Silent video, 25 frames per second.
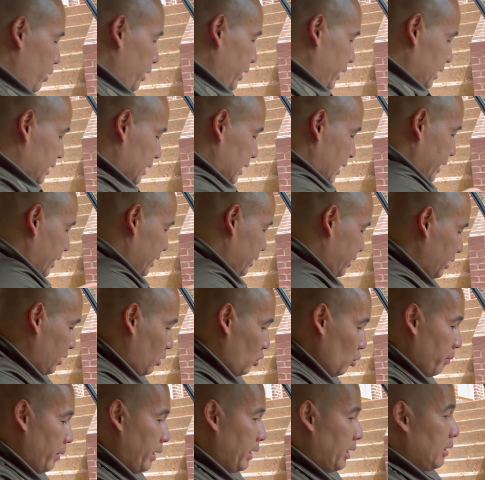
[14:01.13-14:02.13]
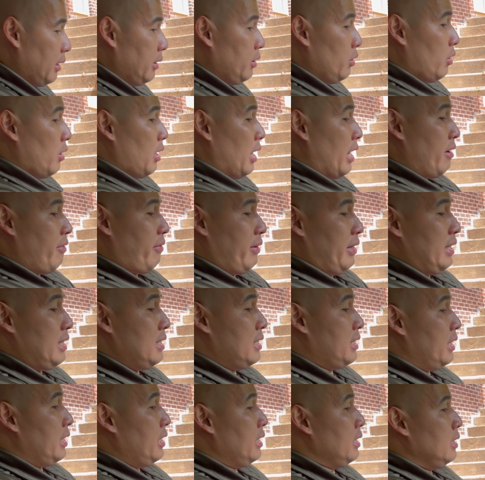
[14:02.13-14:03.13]
the installation to make your life
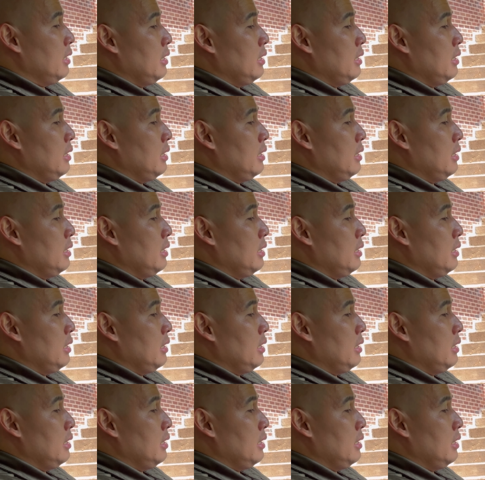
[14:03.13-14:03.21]
easy